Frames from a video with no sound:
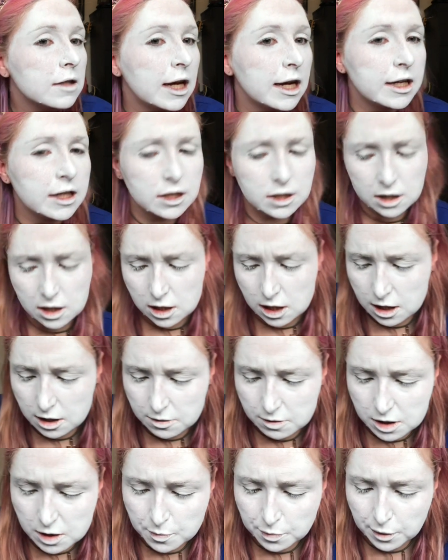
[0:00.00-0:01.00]
Like,
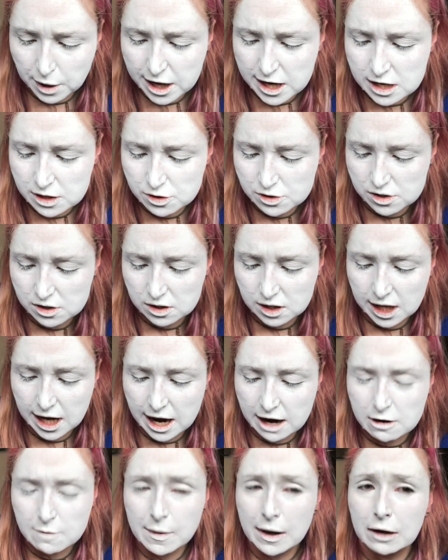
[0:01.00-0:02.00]
your brain doesn't
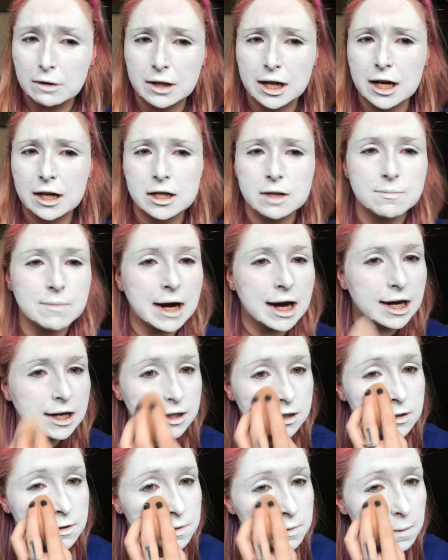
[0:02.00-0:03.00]
care about that. Your
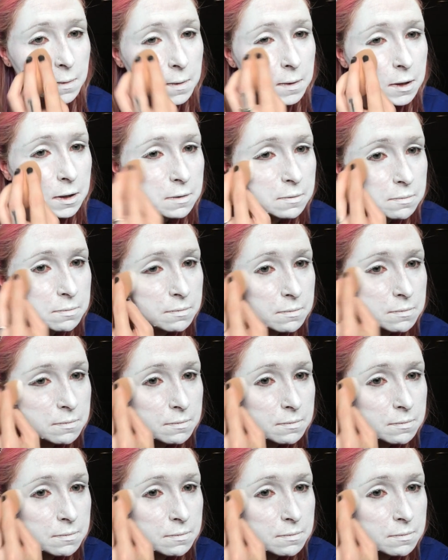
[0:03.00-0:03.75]
mind, your...